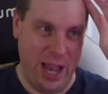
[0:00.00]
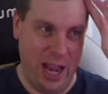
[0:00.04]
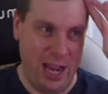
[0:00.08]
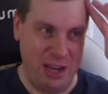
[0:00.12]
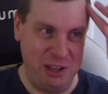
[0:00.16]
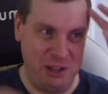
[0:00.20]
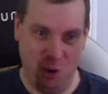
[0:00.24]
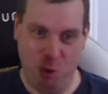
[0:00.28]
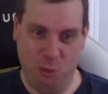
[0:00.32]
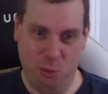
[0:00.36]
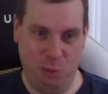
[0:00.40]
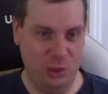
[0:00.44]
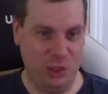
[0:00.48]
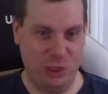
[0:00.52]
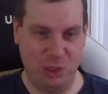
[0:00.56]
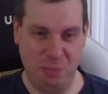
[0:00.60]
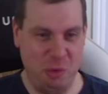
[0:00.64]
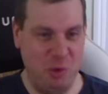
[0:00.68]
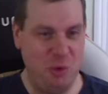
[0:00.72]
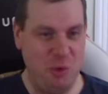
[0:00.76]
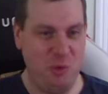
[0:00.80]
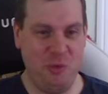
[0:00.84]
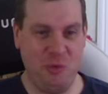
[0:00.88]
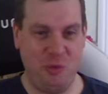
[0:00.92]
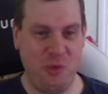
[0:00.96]
I don't want to
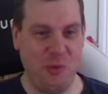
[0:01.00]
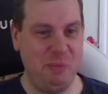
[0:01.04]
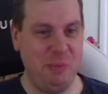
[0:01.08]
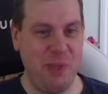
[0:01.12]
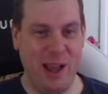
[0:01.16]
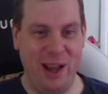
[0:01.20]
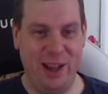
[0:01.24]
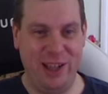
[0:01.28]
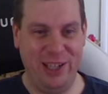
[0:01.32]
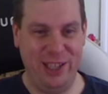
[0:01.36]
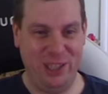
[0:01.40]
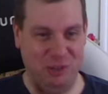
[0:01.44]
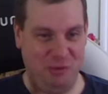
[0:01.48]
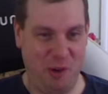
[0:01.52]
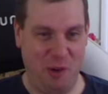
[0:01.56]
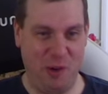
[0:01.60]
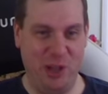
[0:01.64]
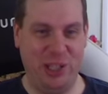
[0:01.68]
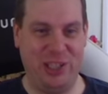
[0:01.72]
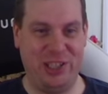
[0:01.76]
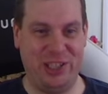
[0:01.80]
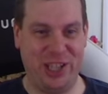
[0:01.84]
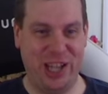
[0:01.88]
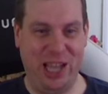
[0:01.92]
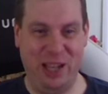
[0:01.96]
move from that. It's very
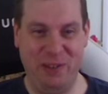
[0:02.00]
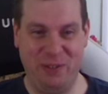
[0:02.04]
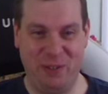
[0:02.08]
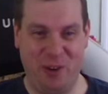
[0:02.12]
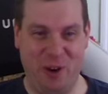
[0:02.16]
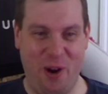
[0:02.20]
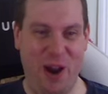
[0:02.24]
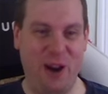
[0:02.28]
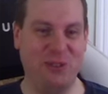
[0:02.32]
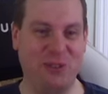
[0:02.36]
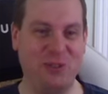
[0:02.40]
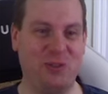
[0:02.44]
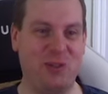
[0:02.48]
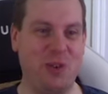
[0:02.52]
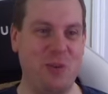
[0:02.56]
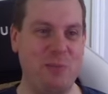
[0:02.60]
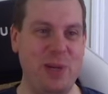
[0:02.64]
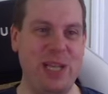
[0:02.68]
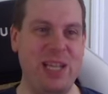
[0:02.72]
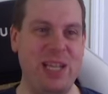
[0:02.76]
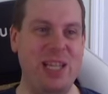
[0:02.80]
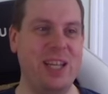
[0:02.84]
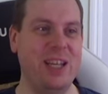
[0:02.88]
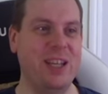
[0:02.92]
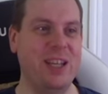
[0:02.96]
safe ground for me.